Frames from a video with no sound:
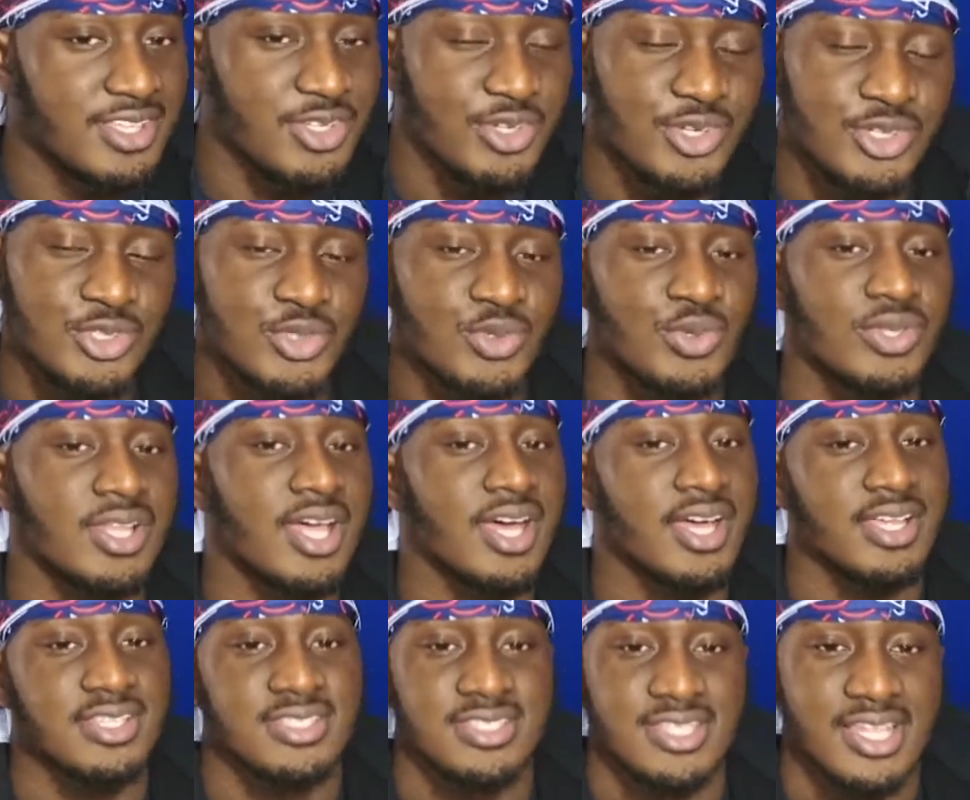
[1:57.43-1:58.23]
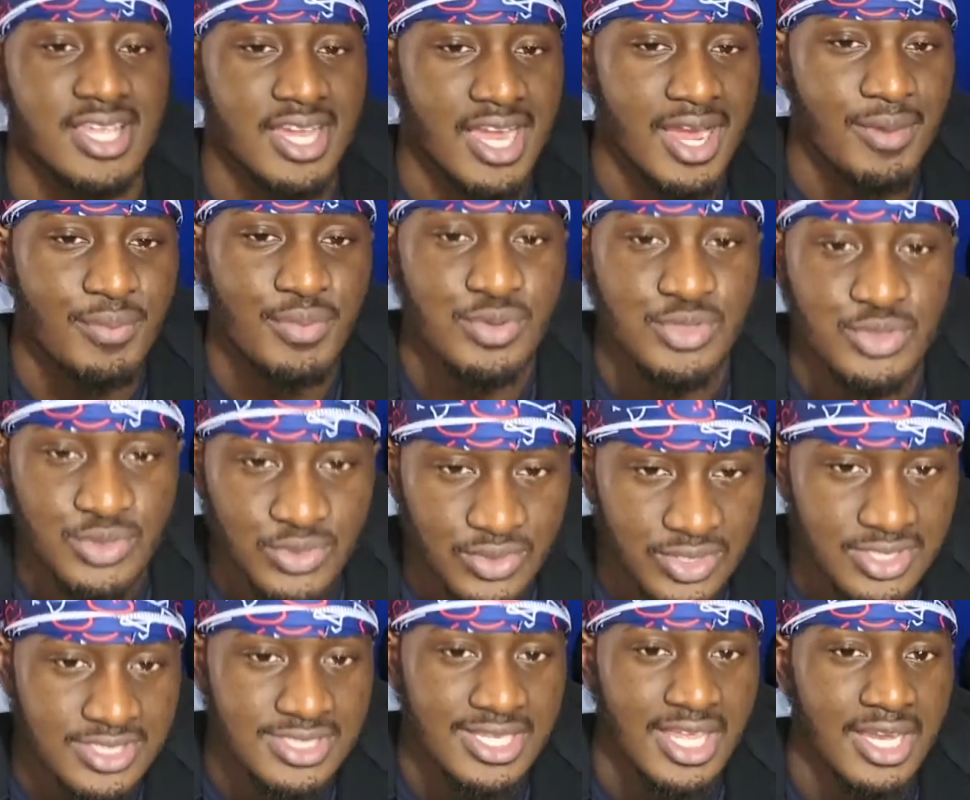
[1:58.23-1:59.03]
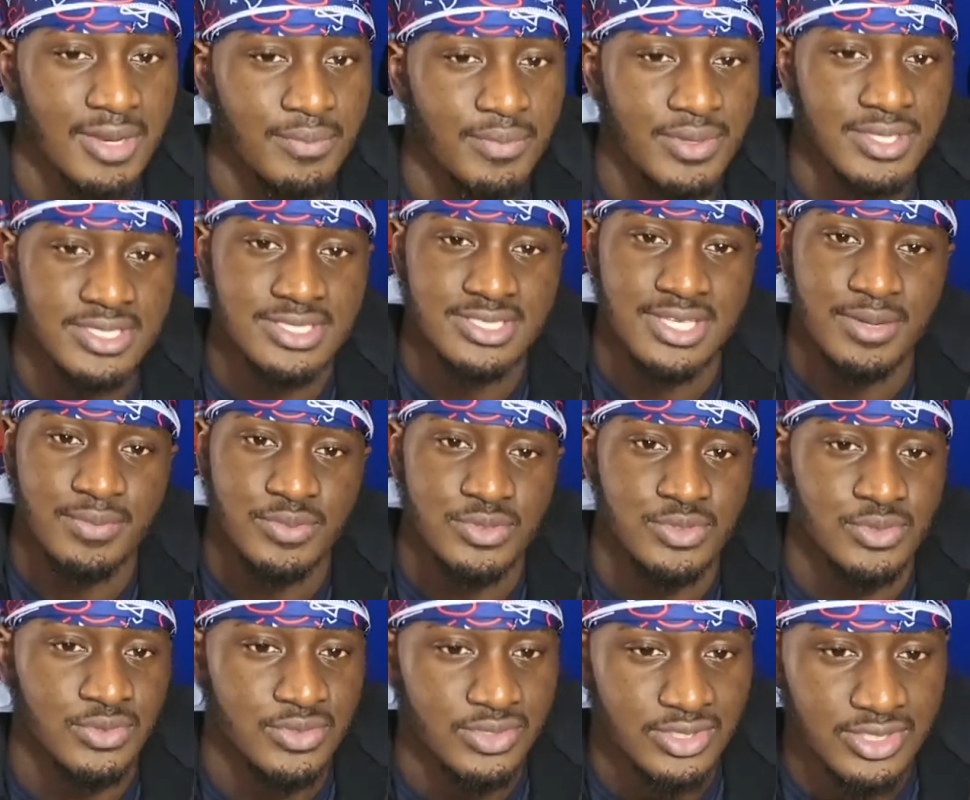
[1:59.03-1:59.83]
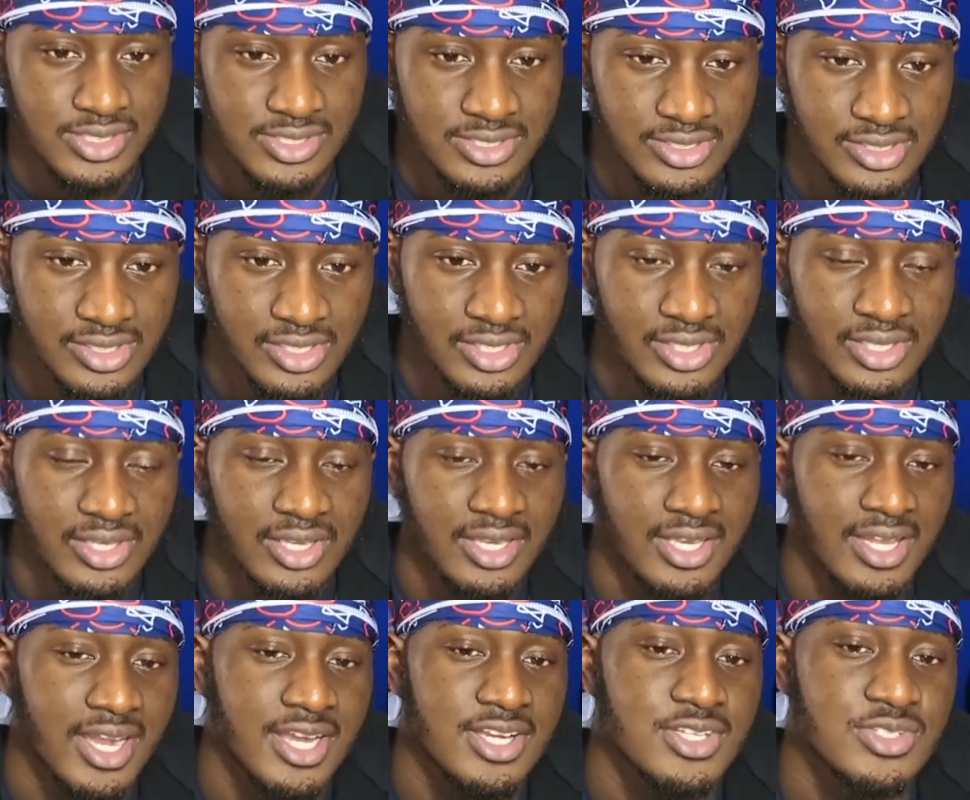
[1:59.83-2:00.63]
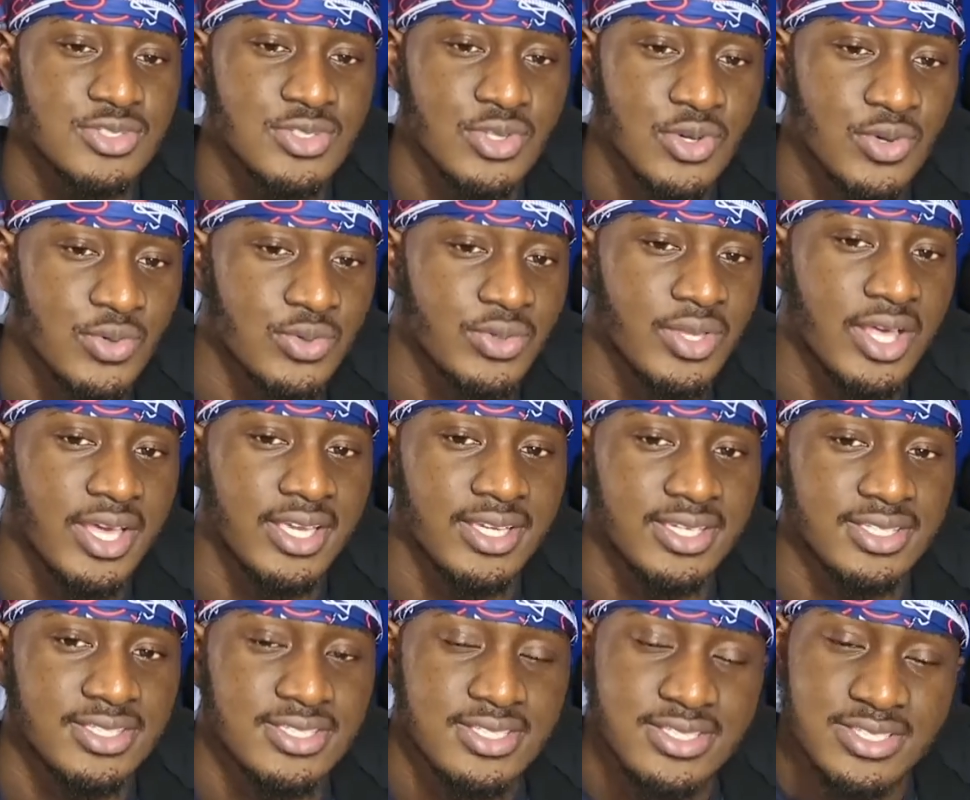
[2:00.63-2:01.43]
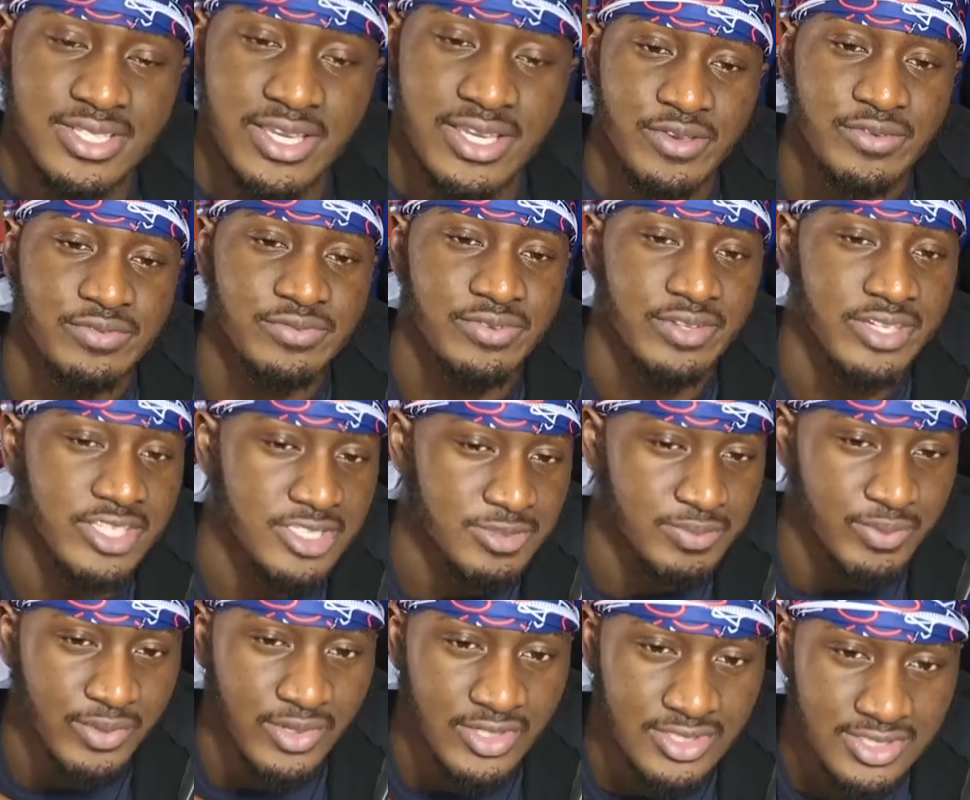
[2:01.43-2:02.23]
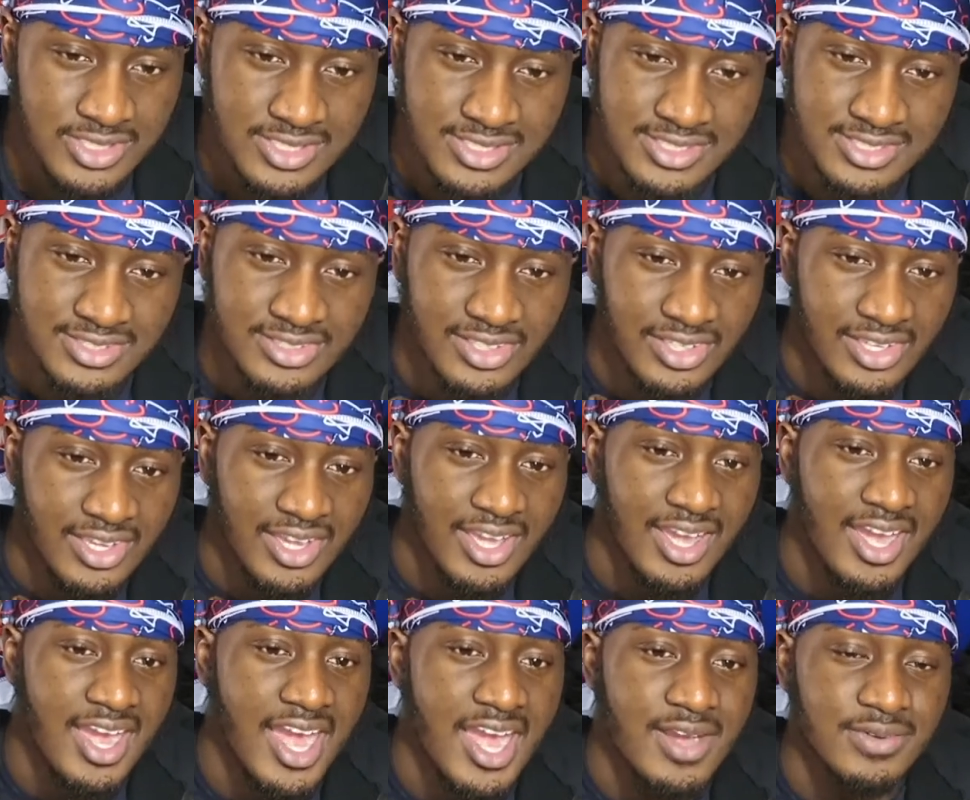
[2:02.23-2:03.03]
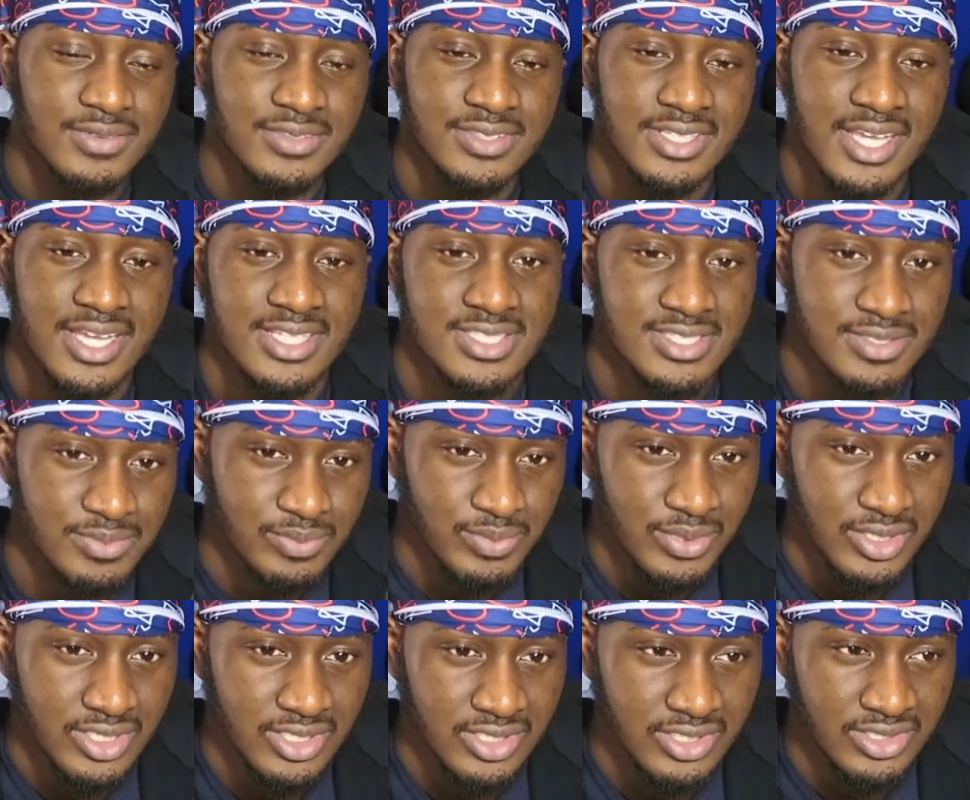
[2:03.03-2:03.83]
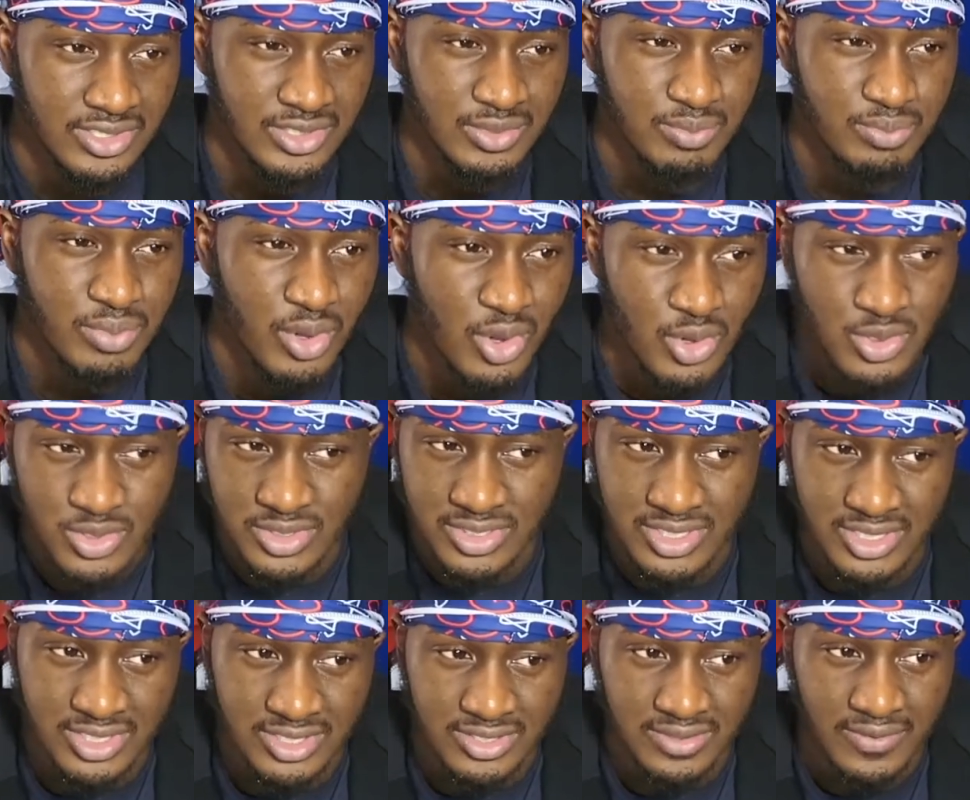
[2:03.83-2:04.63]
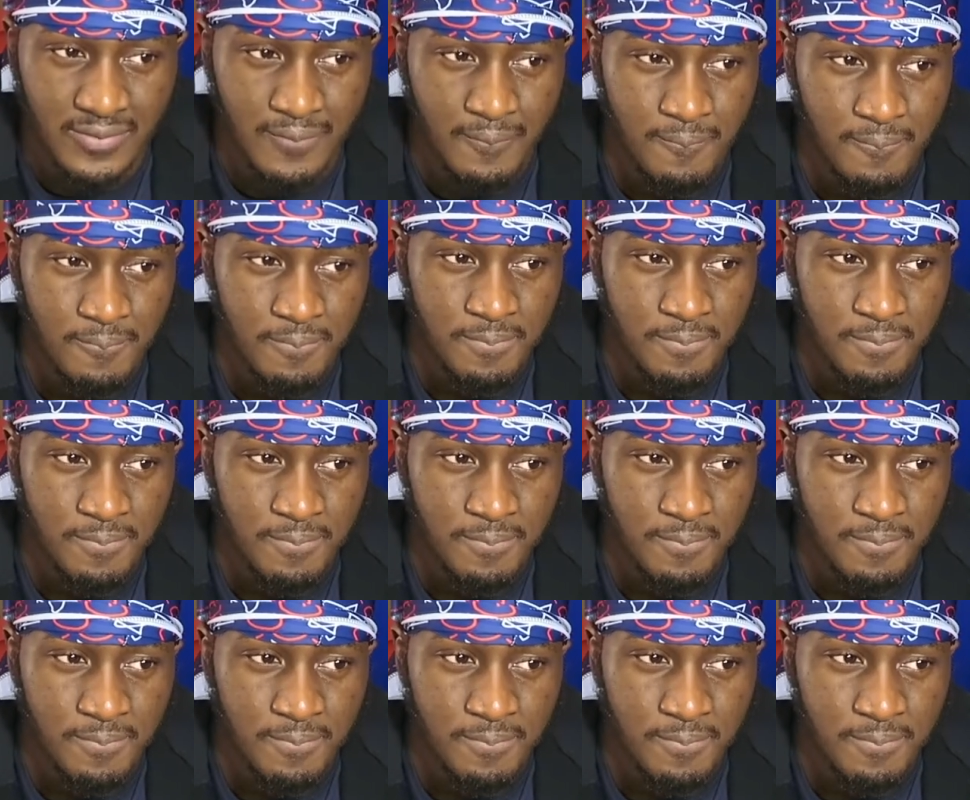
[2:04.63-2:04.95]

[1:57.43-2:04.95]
You could do a lot. It's a lot of opportunities, a lot of business opportunities. And I just know, like, it's like, a fun experience because I have a lot to be posting.